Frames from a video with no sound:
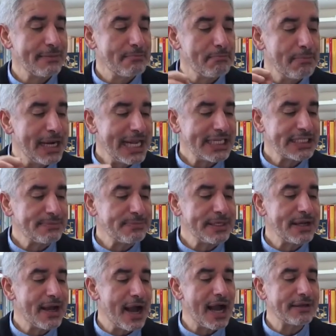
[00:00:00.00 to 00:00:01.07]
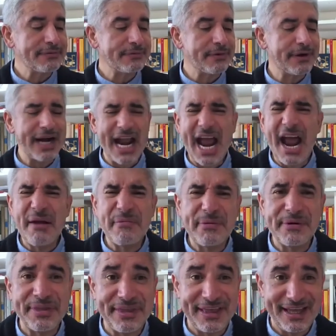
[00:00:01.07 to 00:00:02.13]
Blessed be God for
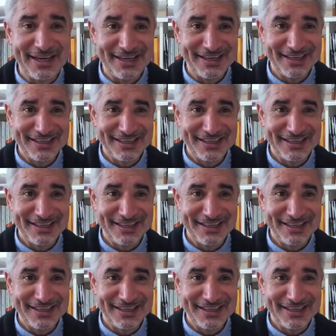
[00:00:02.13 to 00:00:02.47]
everything.